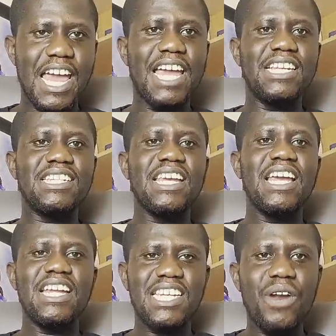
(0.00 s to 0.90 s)
and
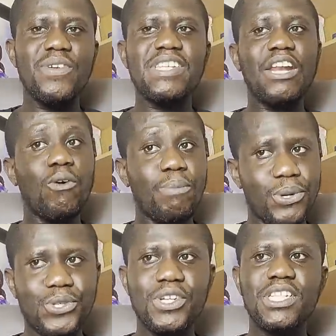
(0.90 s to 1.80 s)
there is an
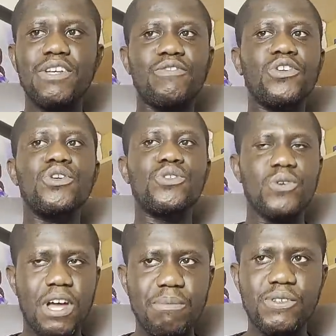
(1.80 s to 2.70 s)
opportunity for you
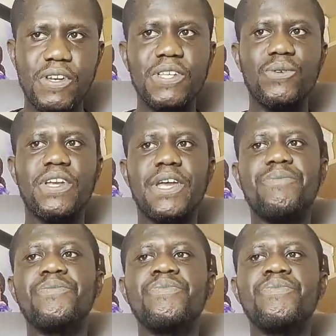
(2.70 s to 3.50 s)
to come to the UK.